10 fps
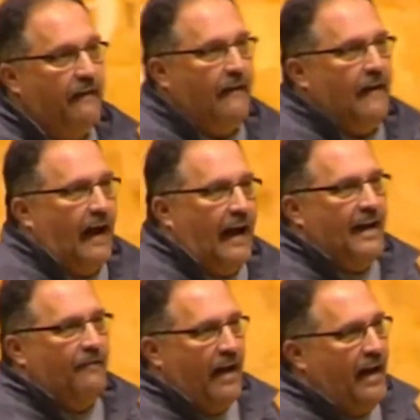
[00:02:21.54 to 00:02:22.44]
I
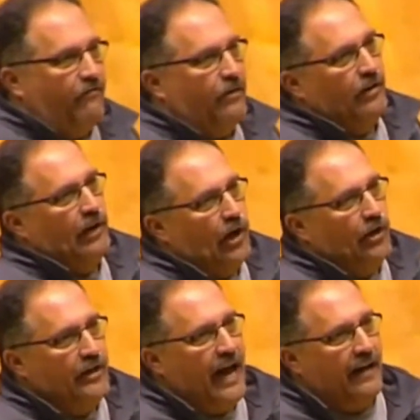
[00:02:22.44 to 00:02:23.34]
have ever
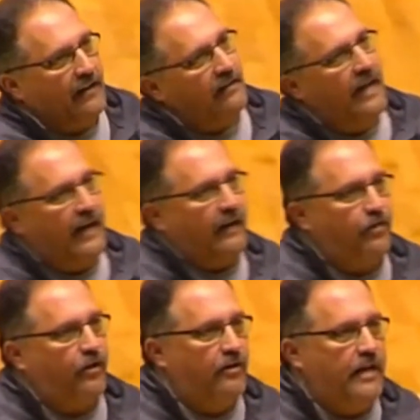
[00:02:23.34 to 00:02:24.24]
learned at a clinic.
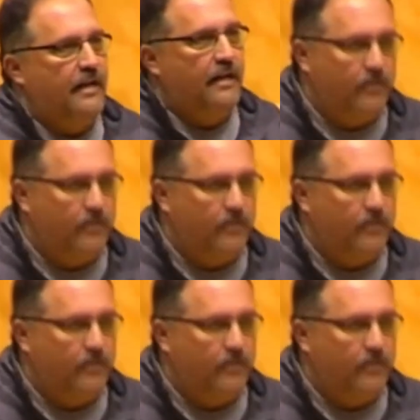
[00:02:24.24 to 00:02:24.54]
30 years